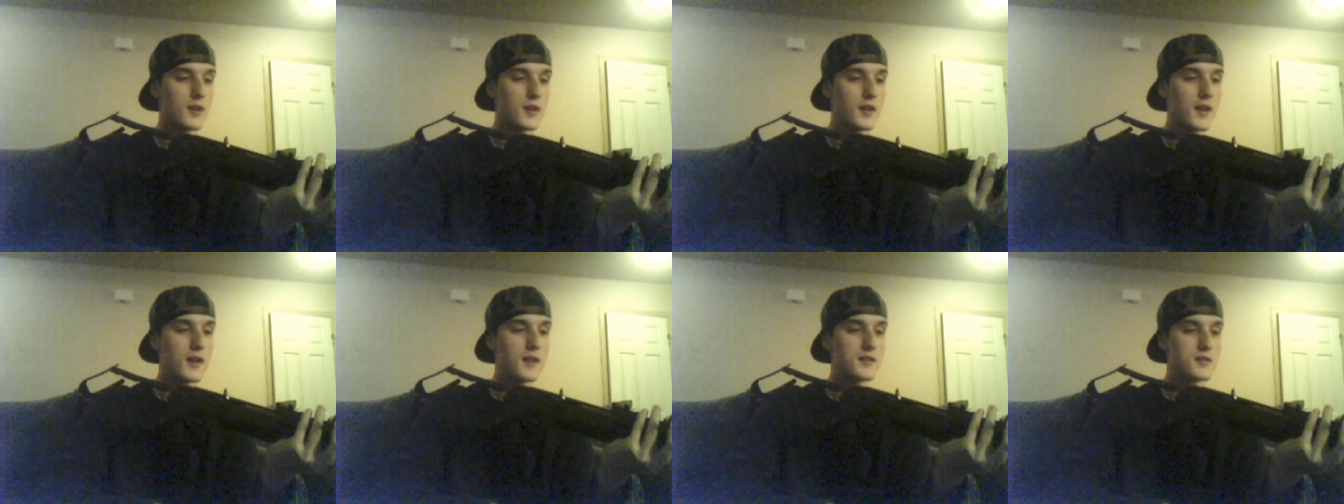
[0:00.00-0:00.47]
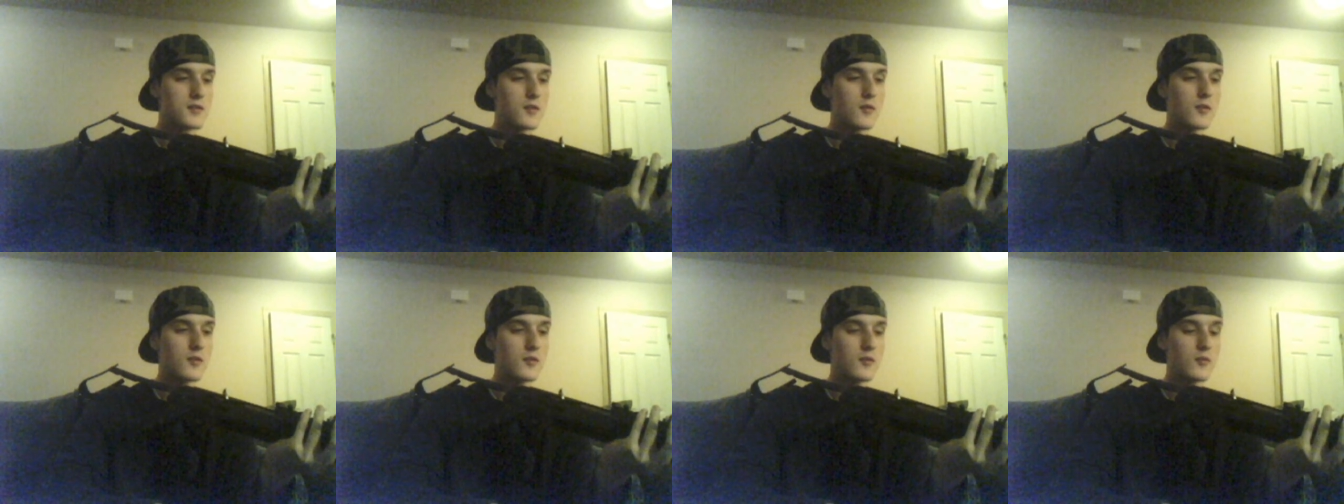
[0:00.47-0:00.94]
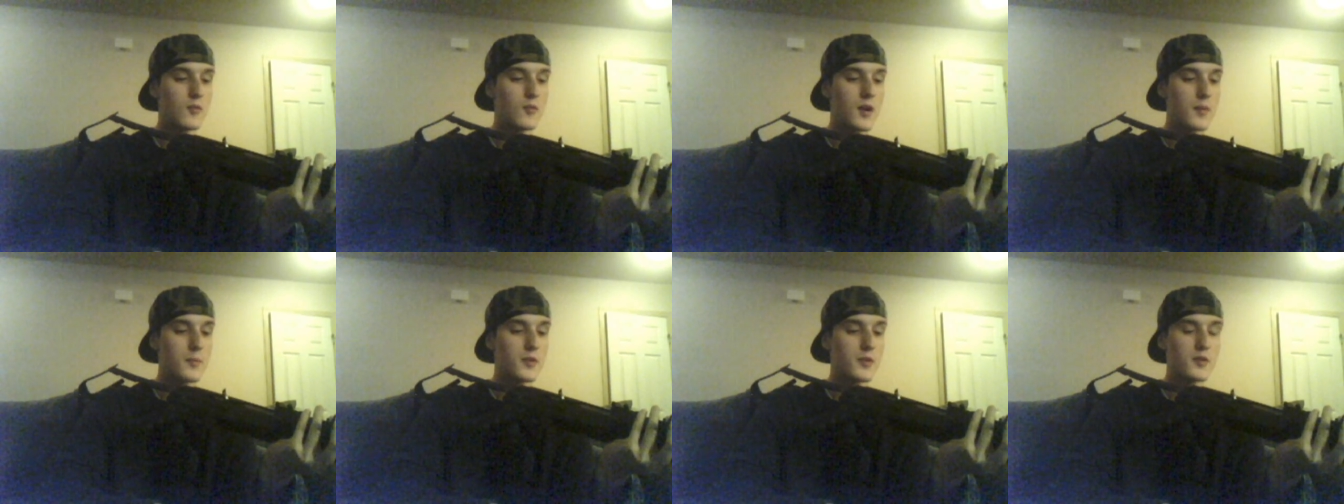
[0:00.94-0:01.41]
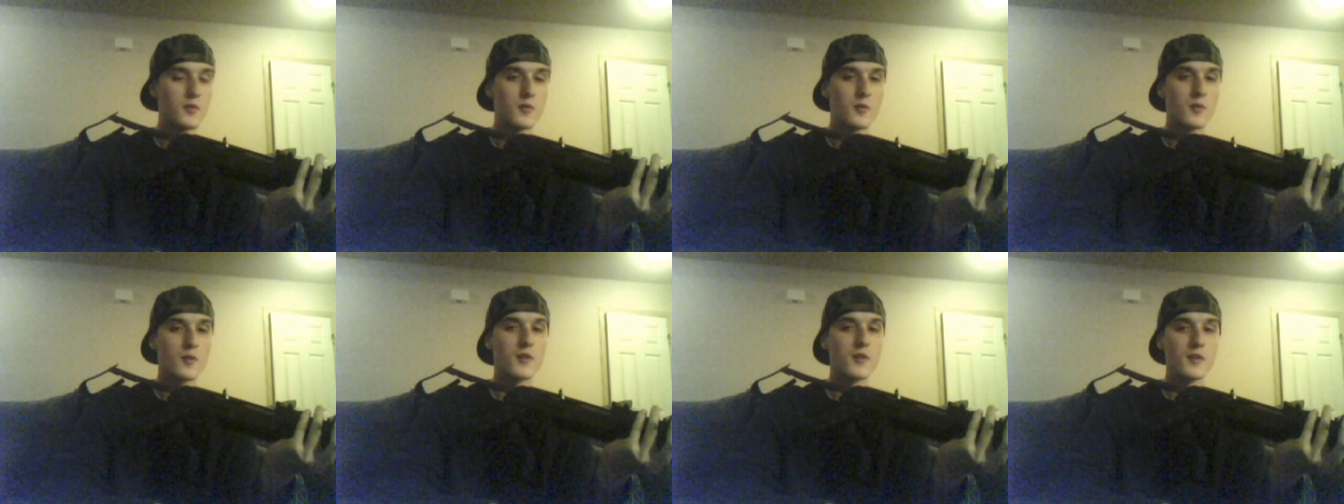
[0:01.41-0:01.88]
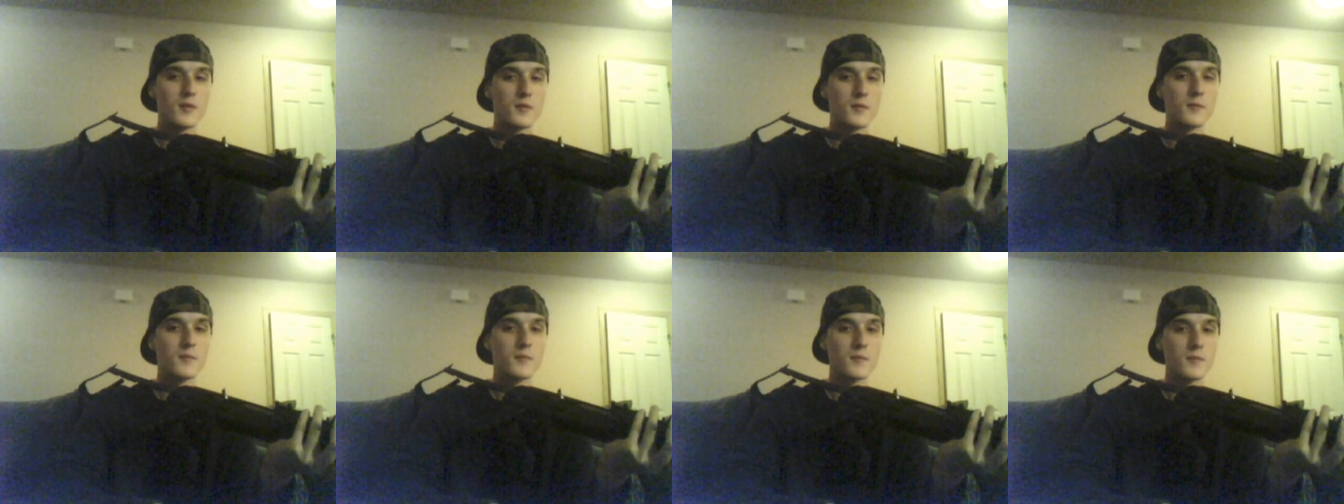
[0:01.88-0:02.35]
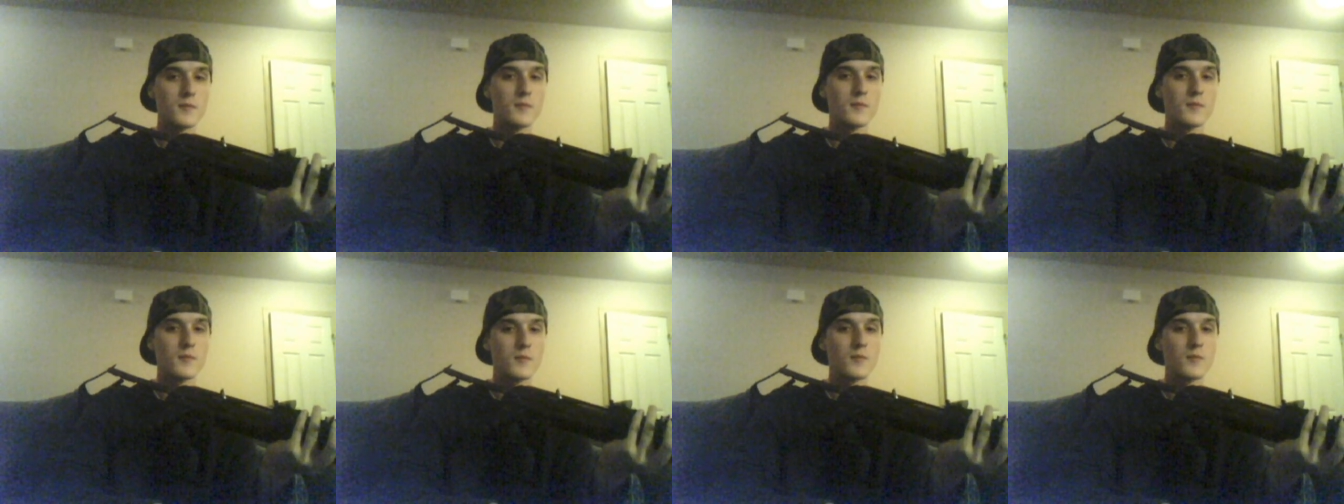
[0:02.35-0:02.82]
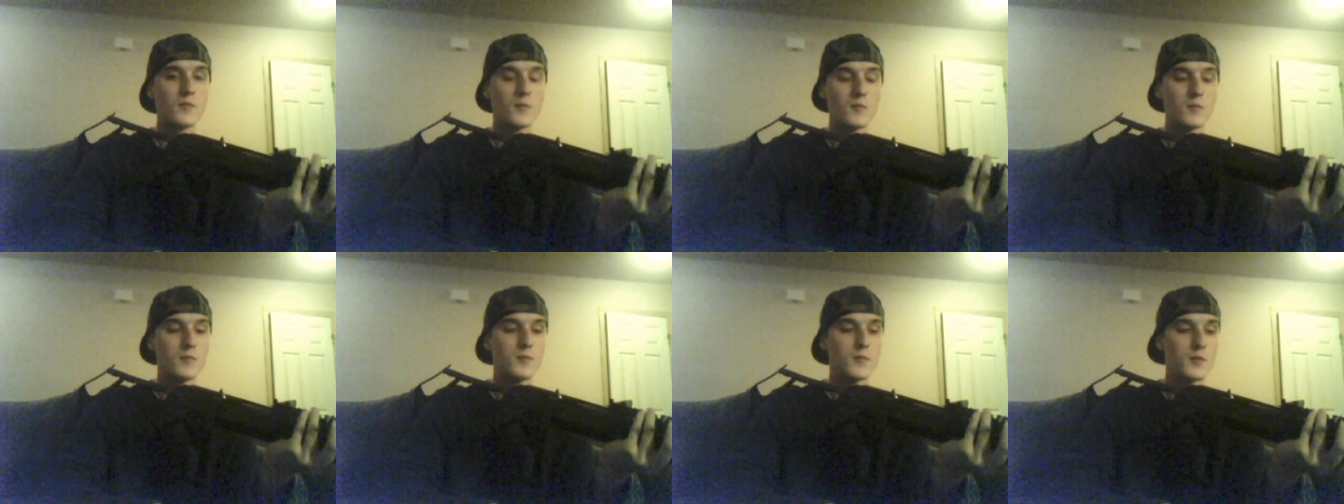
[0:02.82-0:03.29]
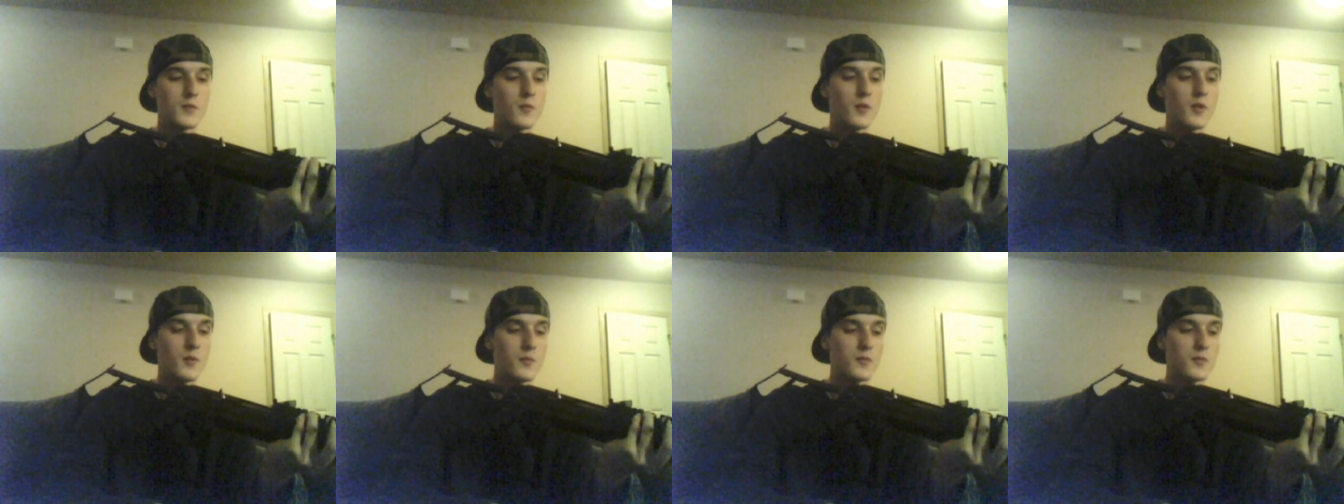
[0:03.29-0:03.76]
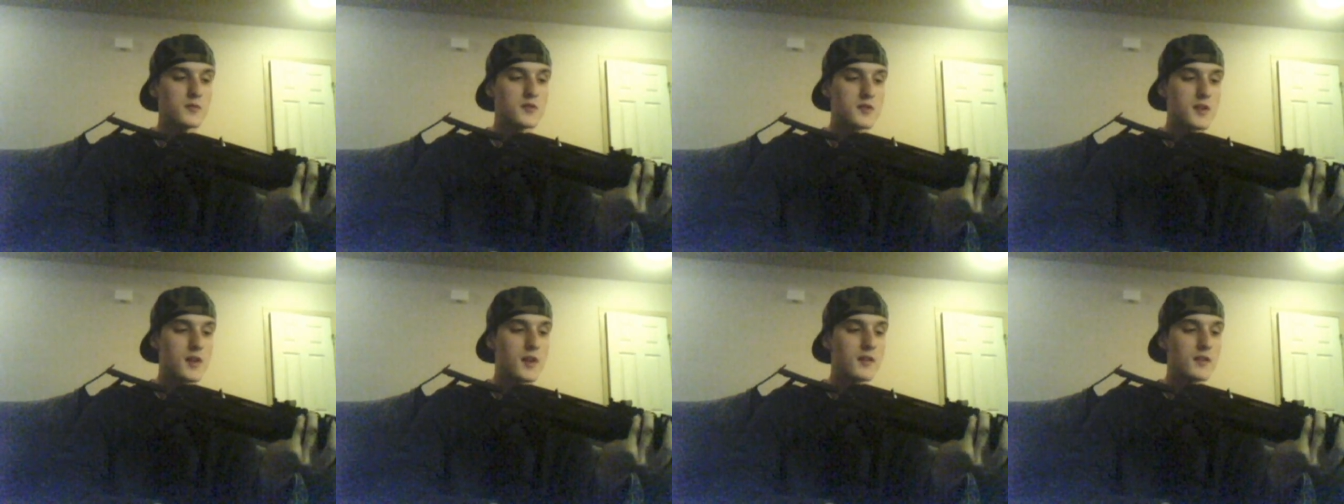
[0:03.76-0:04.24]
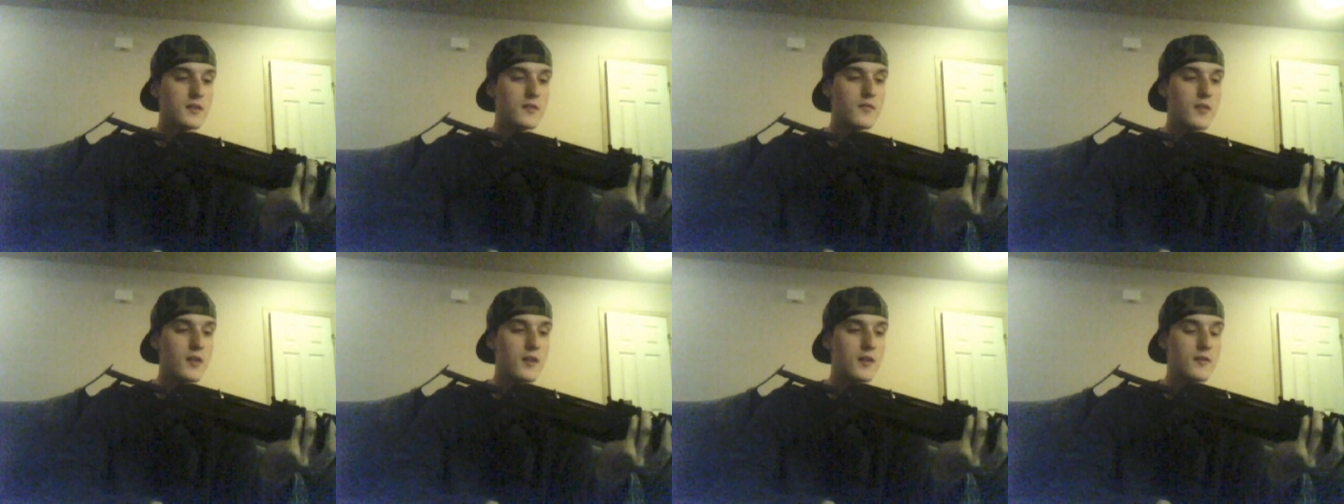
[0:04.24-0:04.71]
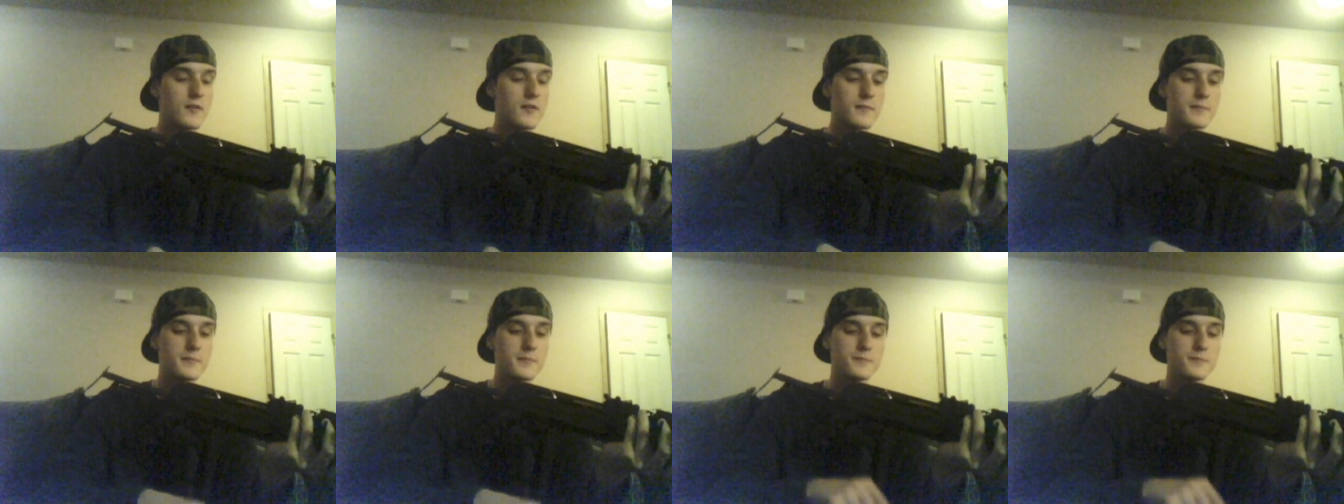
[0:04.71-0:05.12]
nice oiled weapon, or it will most likely fail.